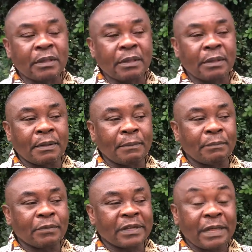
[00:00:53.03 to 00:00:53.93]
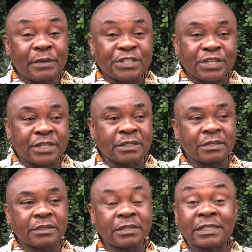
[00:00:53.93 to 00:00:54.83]
um, climate change
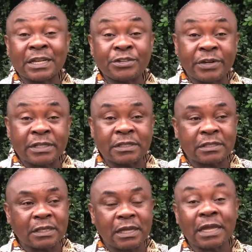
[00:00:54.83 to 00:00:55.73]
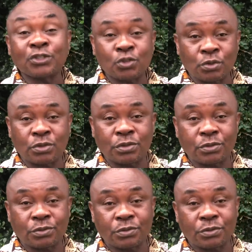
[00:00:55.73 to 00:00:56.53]
is addressed at source